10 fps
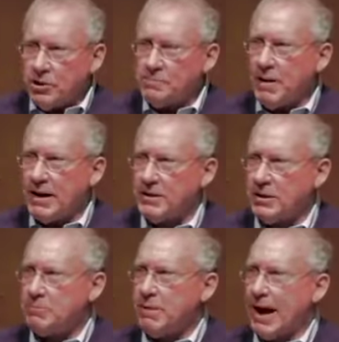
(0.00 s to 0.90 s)
Just based
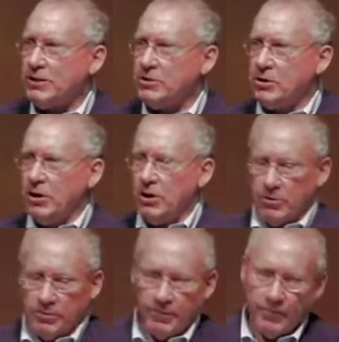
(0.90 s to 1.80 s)
on this passage
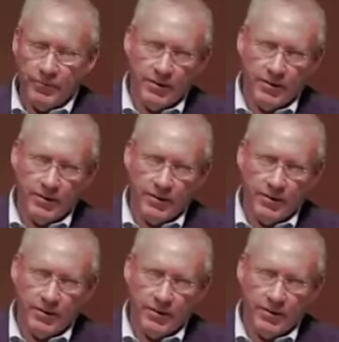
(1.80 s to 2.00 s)
alone,